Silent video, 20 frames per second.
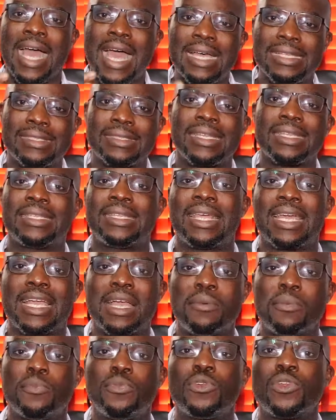asset that
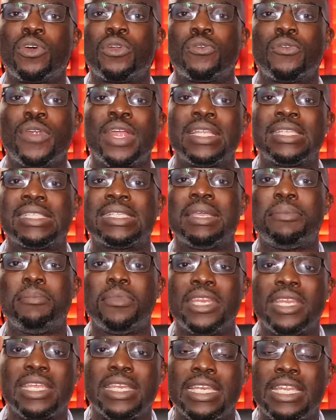can put on rent
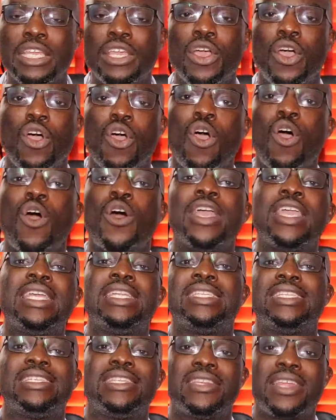immediately or
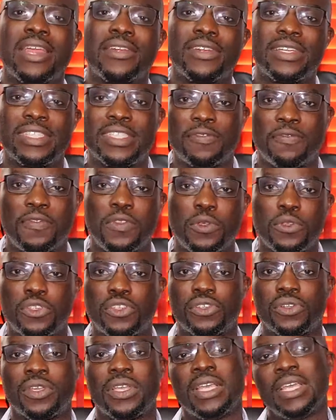in the nearest
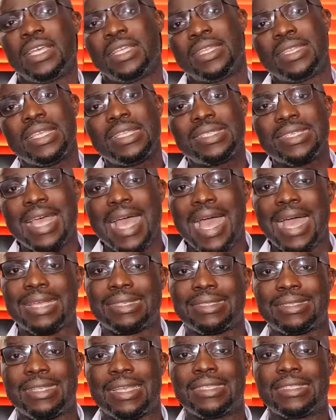future. This
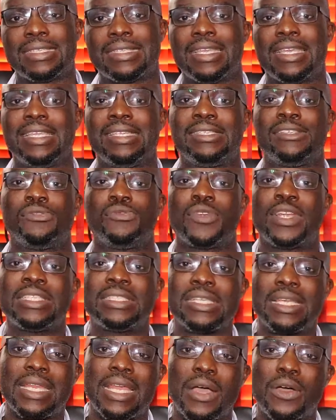asset is
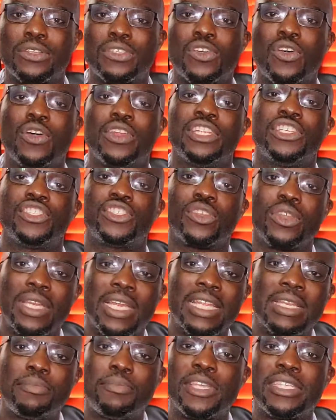rented out on a
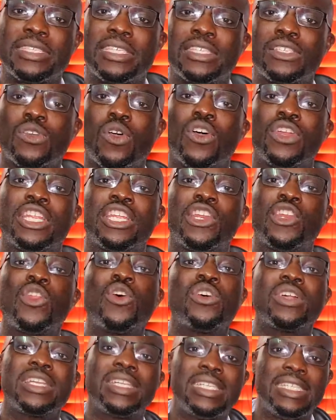short lease basis or on a
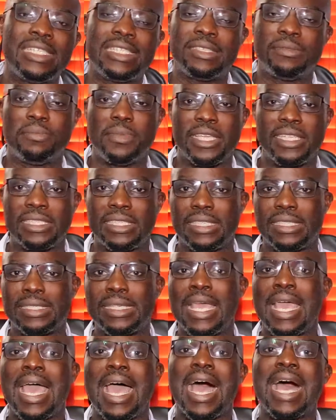long lease
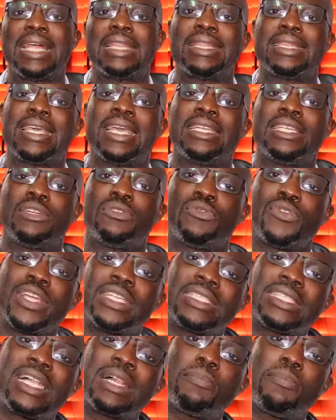basis, and then the
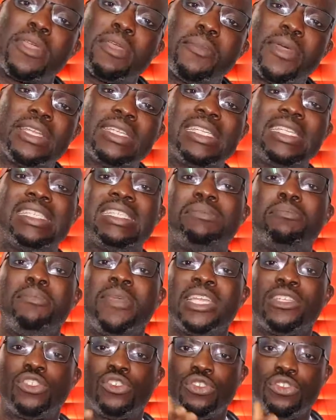rental payment is
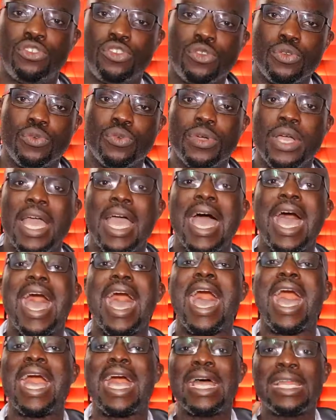made to you
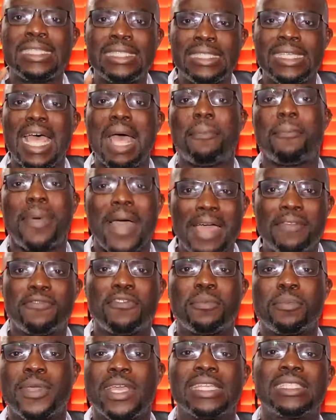and
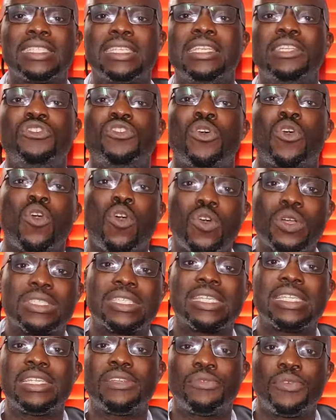apart from getting your
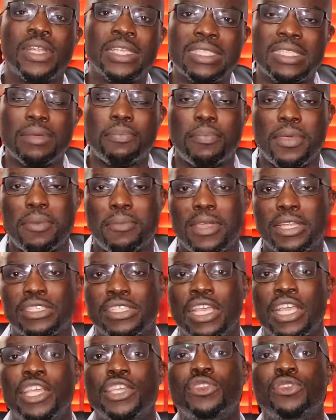quarterly rental
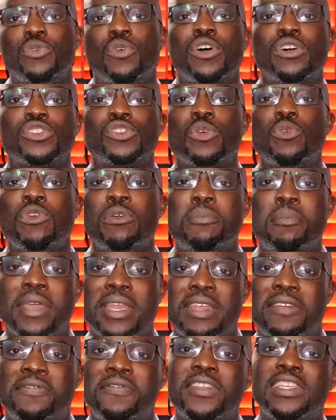payment, you also will
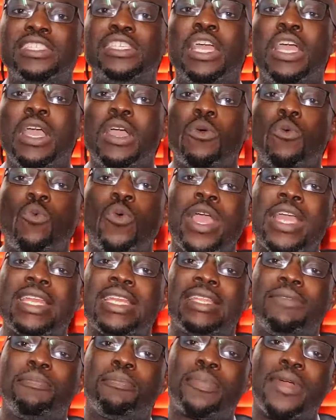benefit
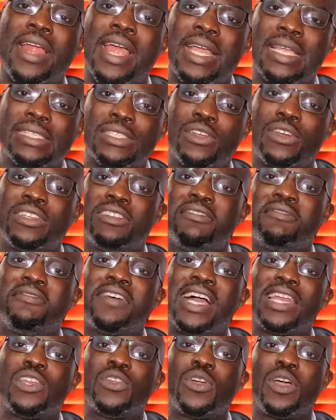when the price or the
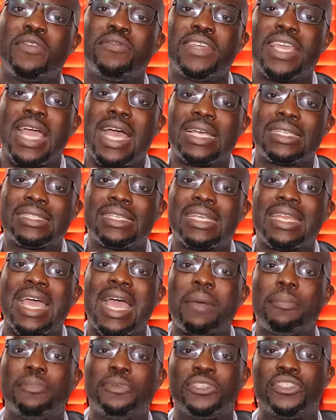value of the asset
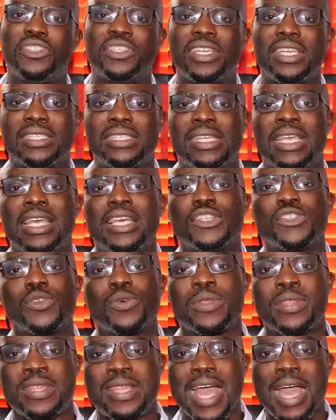appreciates.
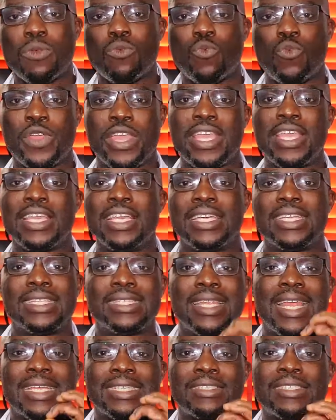So that way,
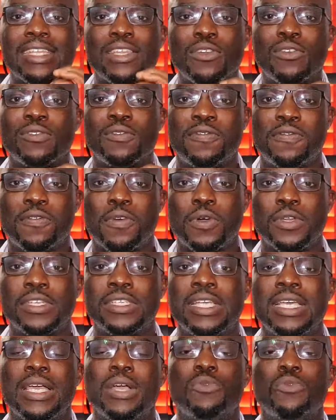that single
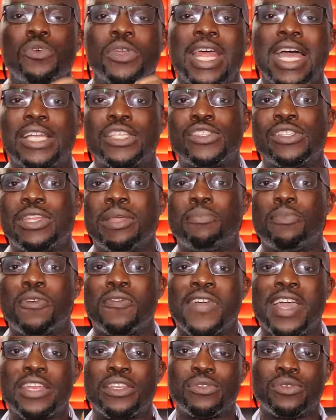fund will actually
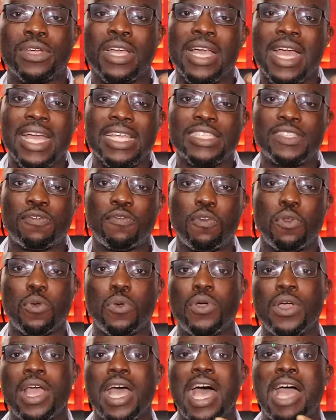provide you cash
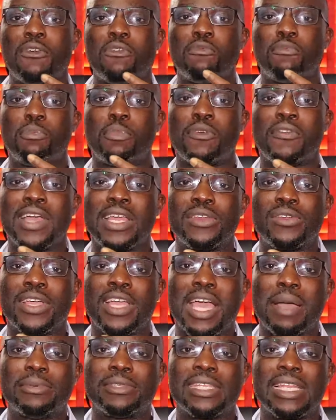flow and provide you
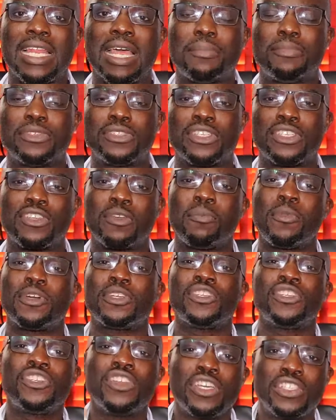capital appreciation.
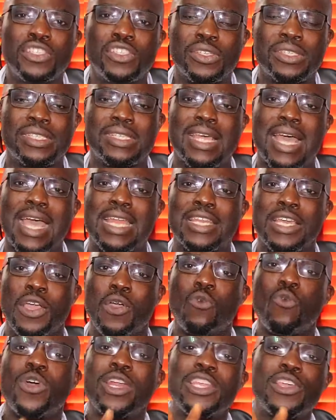But not just that,
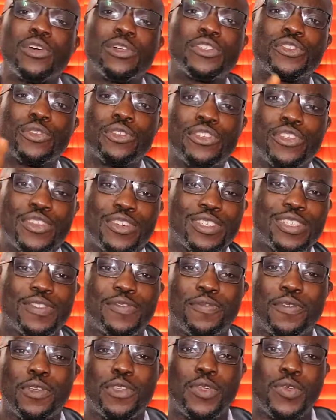what it also
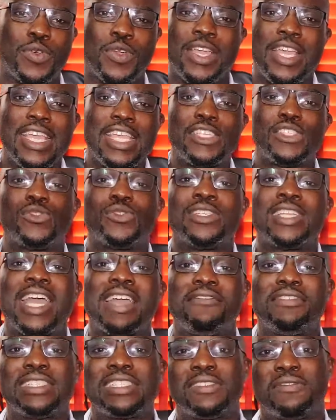does for you is to
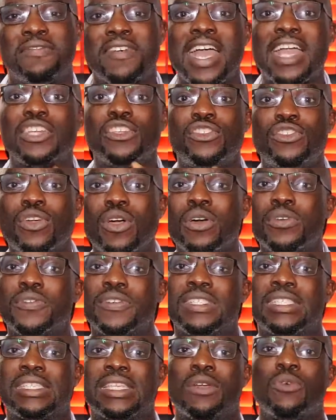diversify your
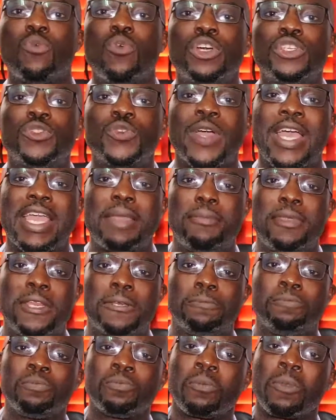risk. What do I
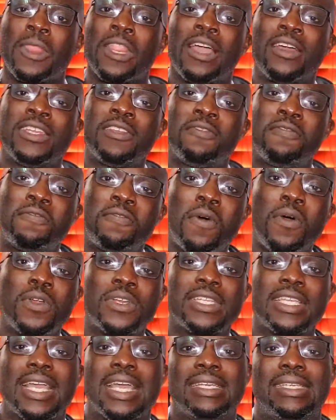mean? Now, the
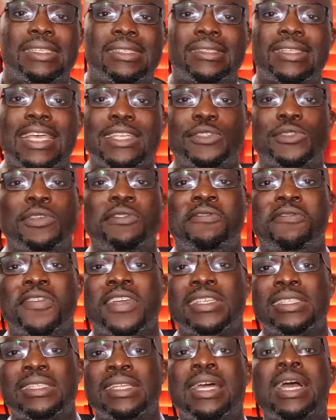fund can decide to
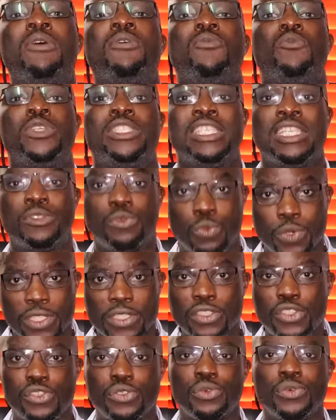invest, which it
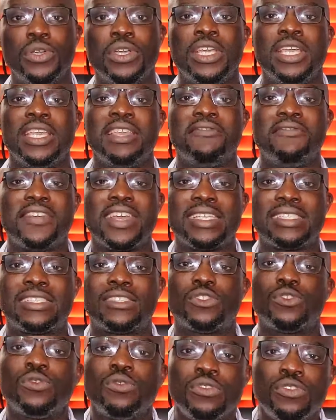will do,
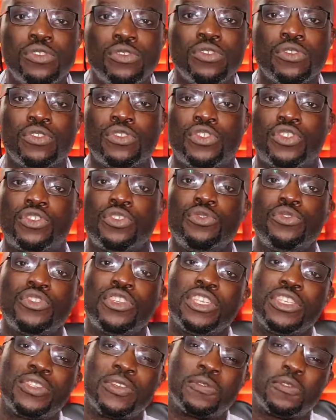invest two, two
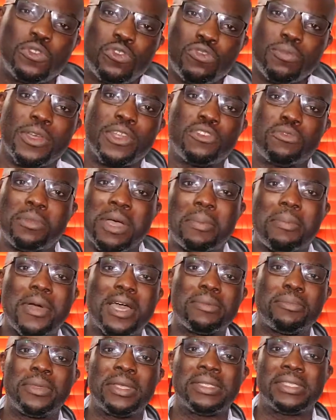unit of two-bedroom
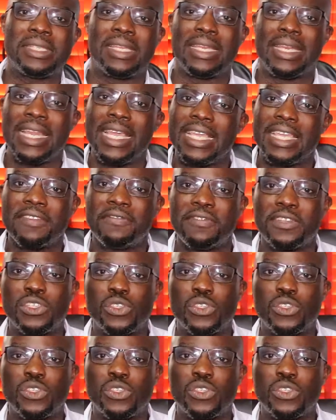apartments in Lekki